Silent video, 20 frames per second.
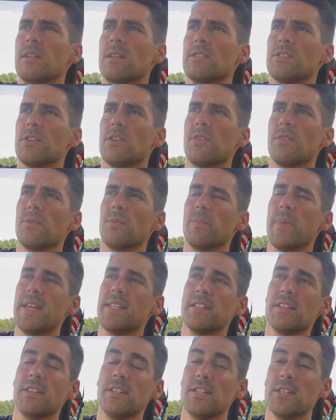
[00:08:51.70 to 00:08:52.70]
so
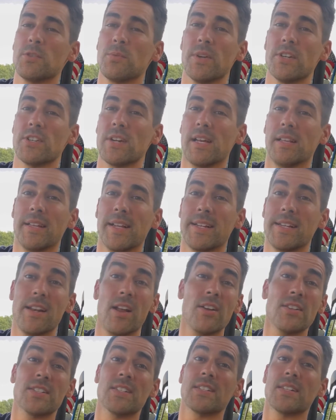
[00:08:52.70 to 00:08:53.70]
basically you just want to try land it
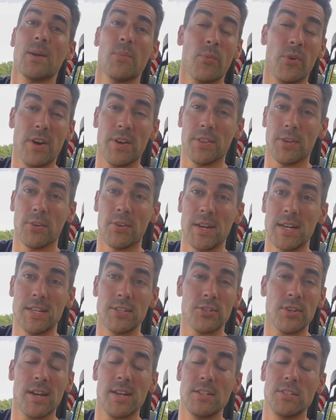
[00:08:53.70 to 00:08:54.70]
somewhere on the green and
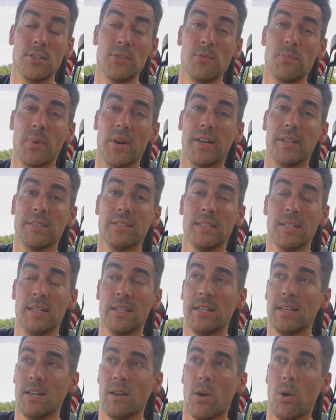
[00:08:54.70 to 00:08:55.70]
try and two putt.
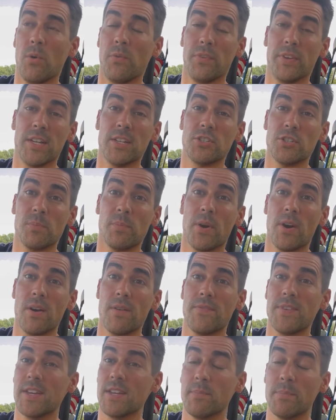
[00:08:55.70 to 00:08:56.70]
Hopefully get your par.
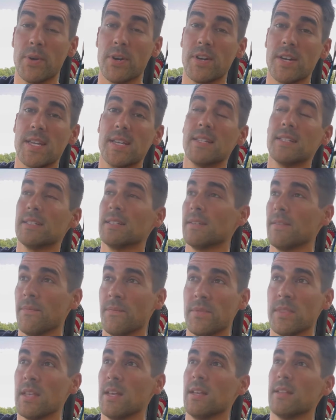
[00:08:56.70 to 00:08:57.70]
If you get a birdie,
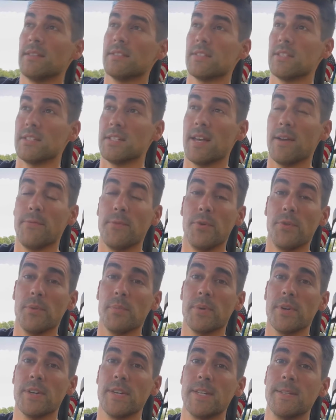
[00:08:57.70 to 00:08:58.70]
it's a tough hole to
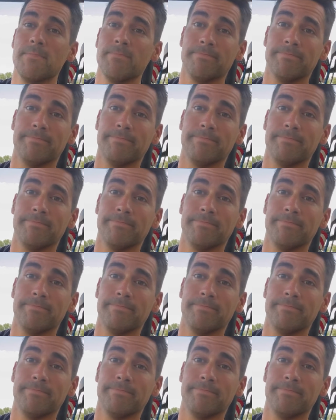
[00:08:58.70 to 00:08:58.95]
birdie.